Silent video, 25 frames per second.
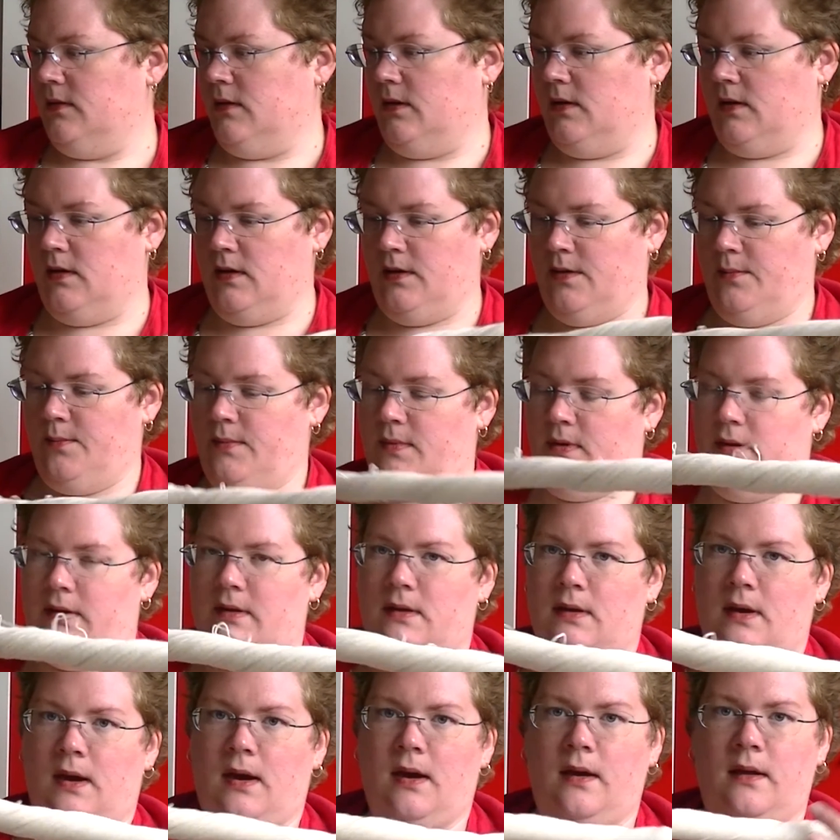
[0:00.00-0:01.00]
um,
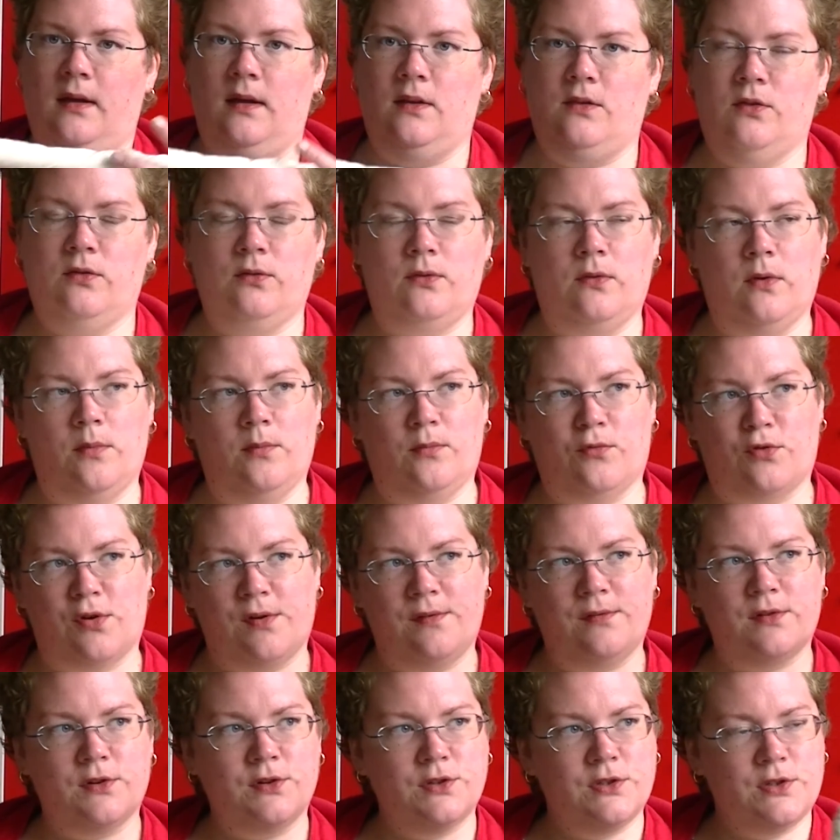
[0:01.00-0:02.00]
it's from
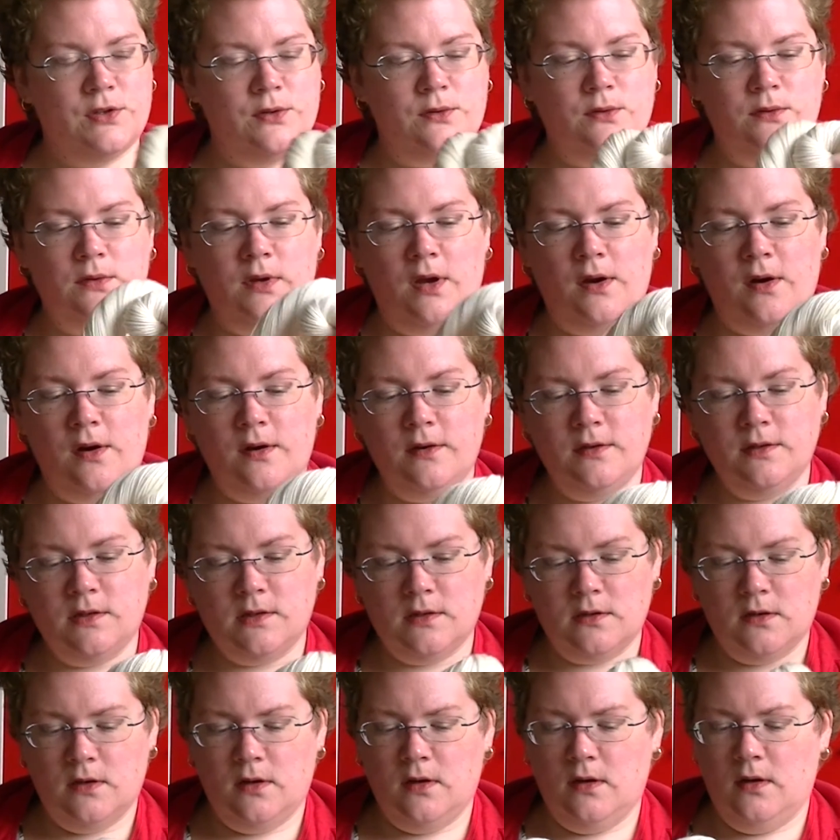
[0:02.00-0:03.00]
Riverstone
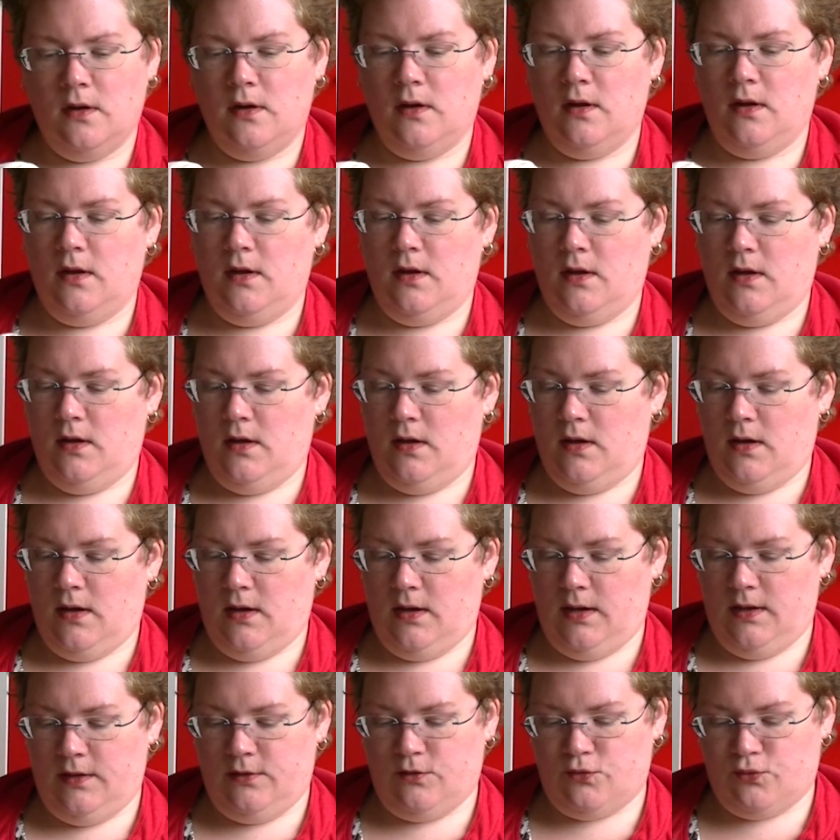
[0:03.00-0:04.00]
Yarns
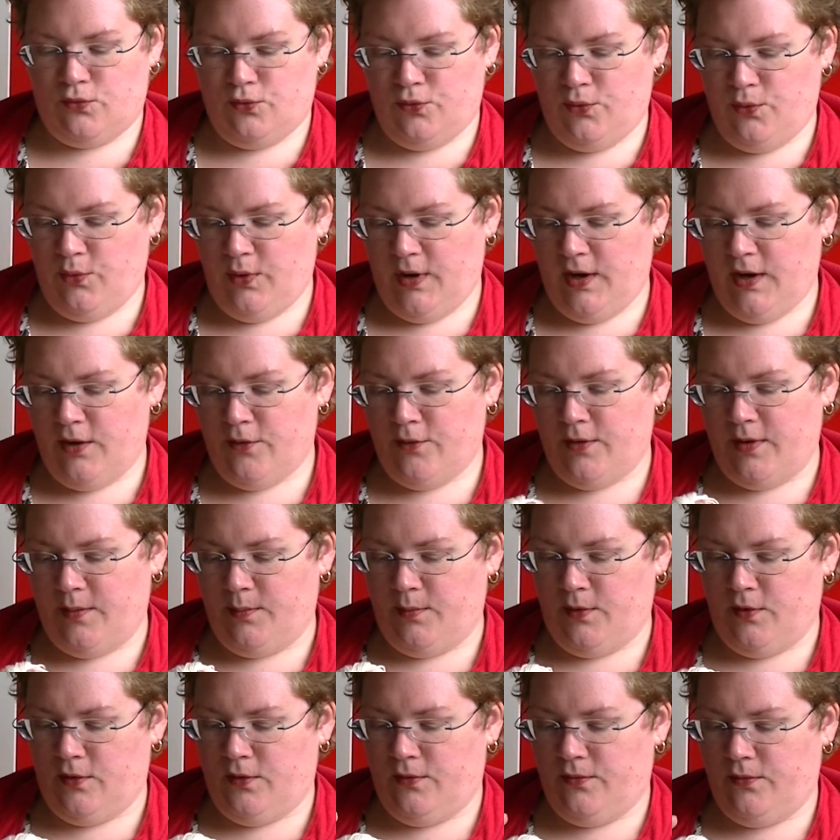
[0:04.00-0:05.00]
it's really really
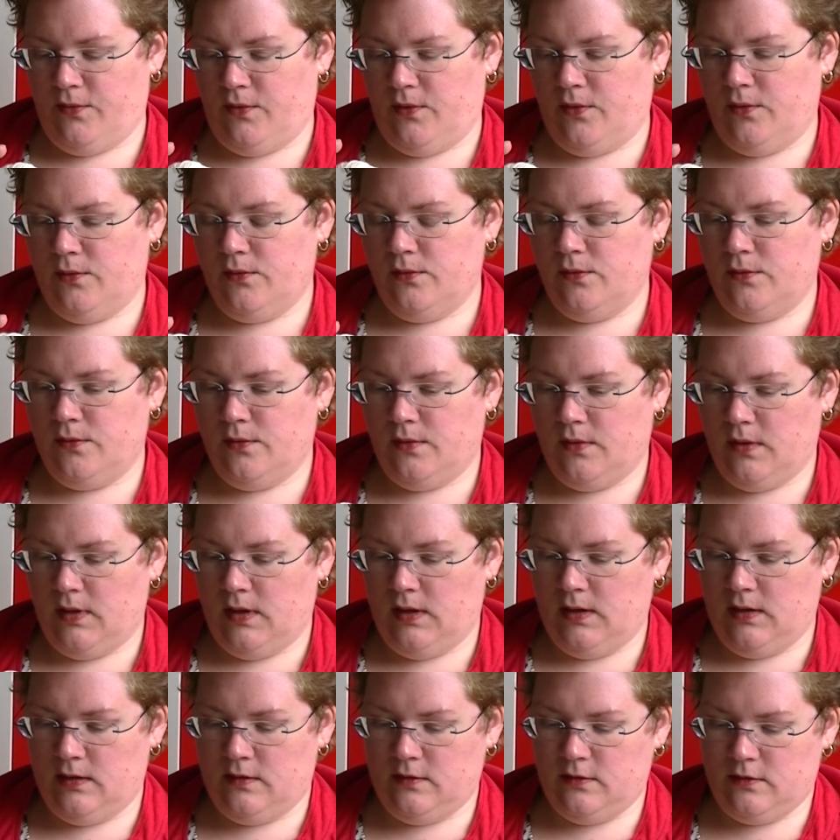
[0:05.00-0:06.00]
beautiful
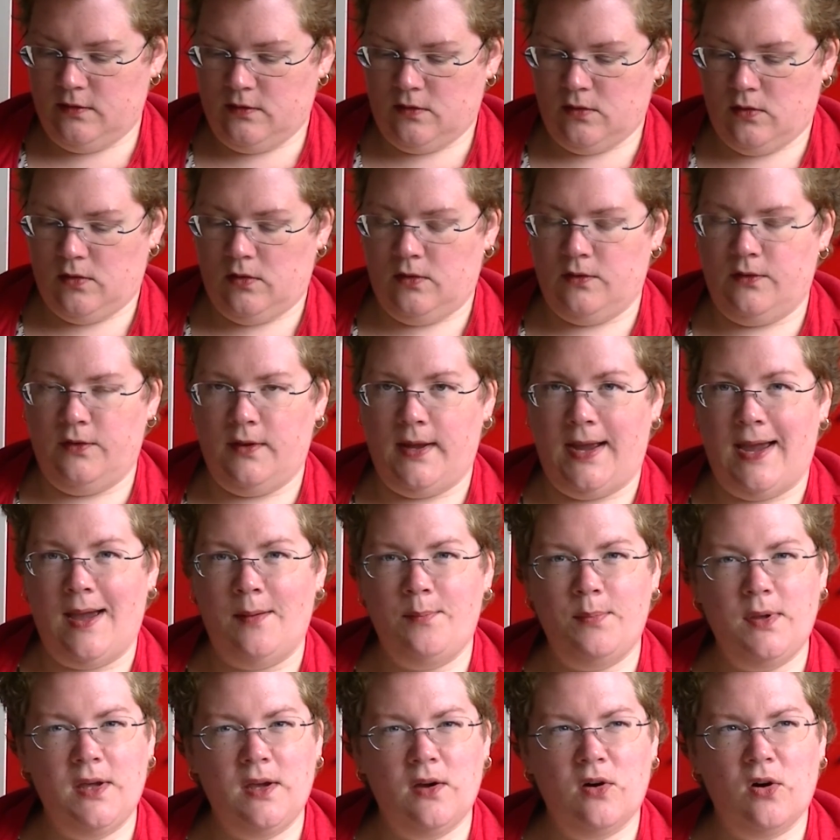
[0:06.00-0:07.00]
it's called the
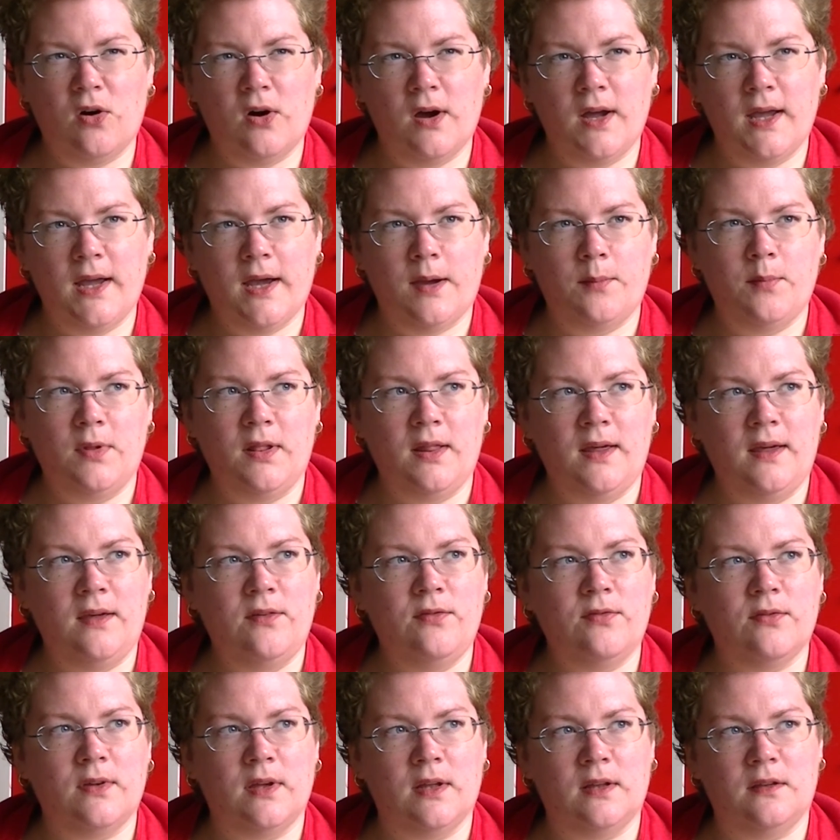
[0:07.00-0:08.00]
happy koi I
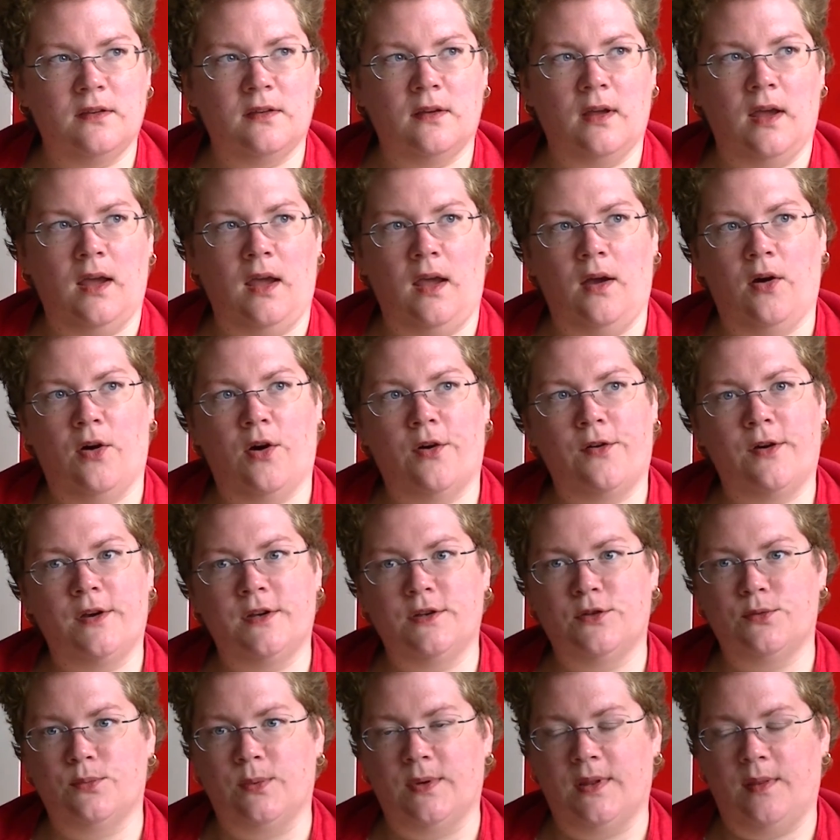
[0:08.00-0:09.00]
believe it's a
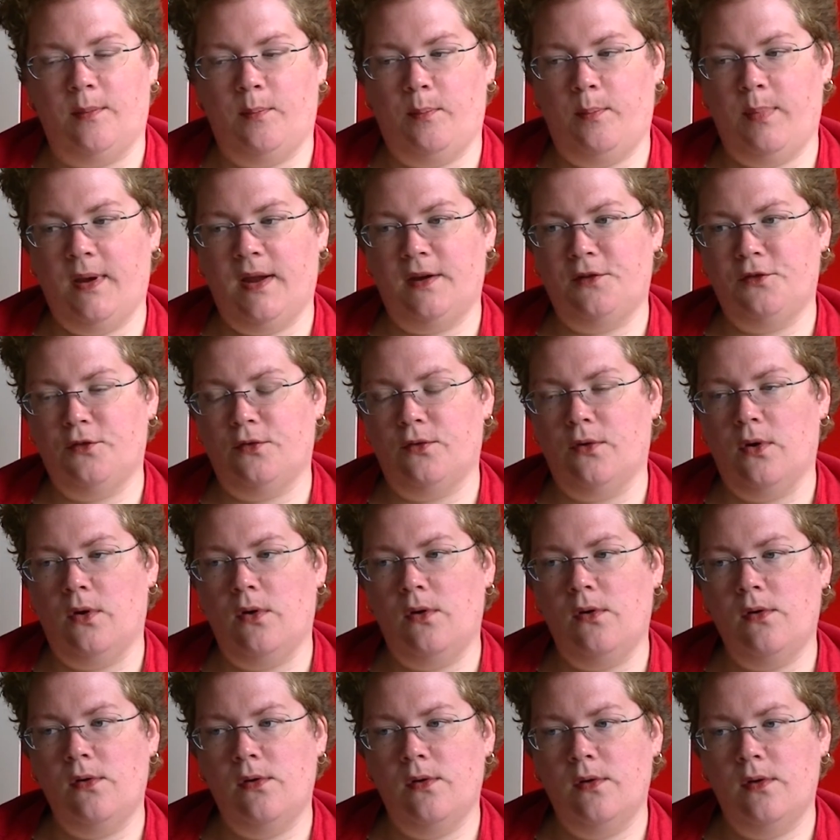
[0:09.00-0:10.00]
orange with
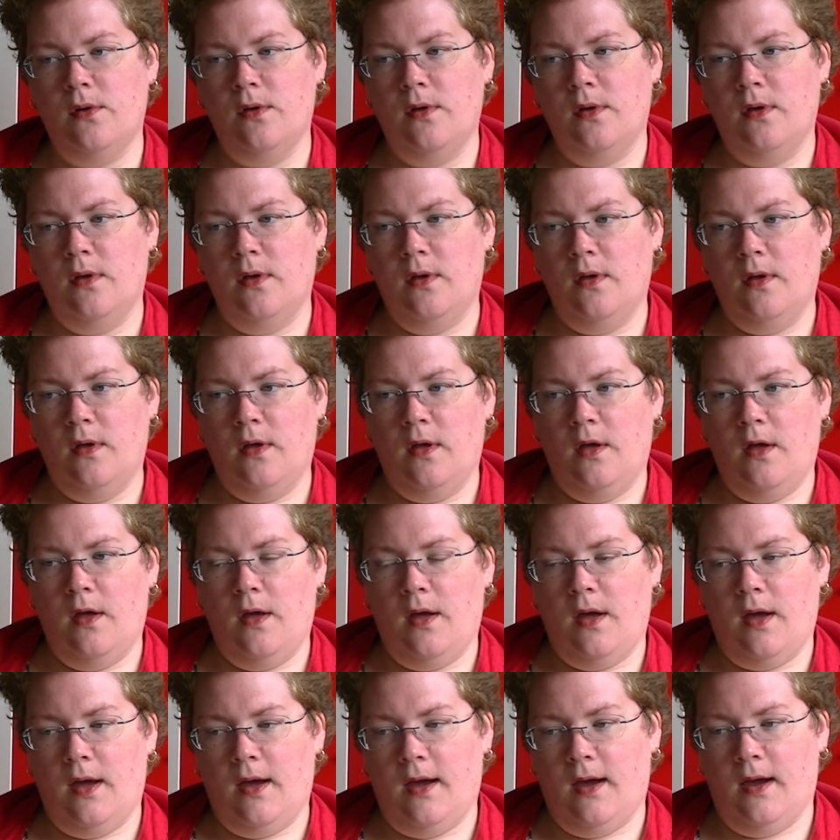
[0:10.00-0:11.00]
petrol
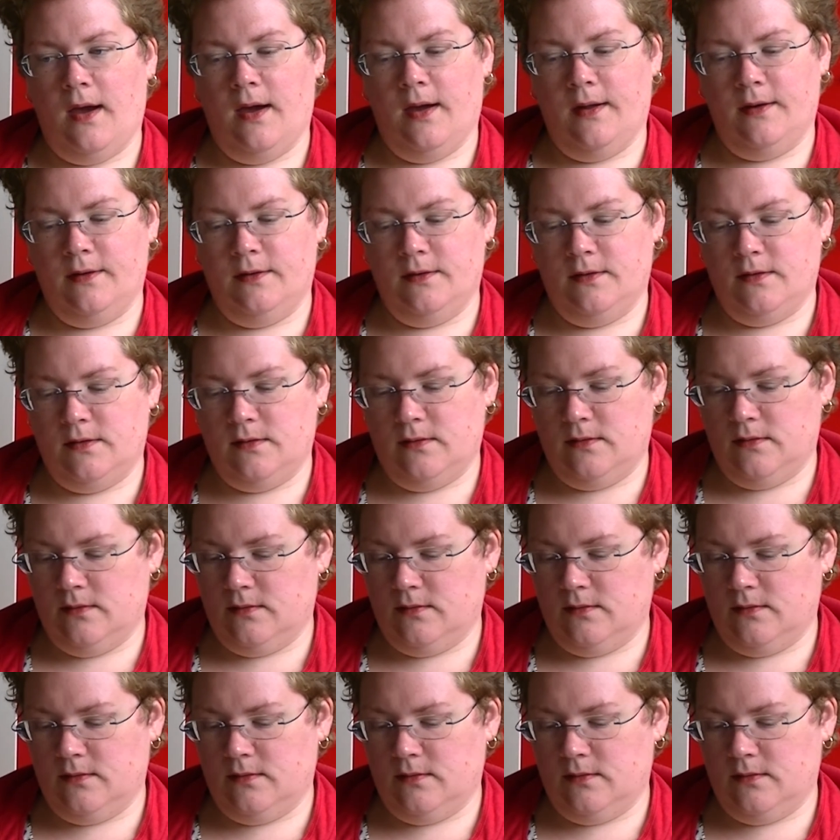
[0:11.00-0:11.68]
and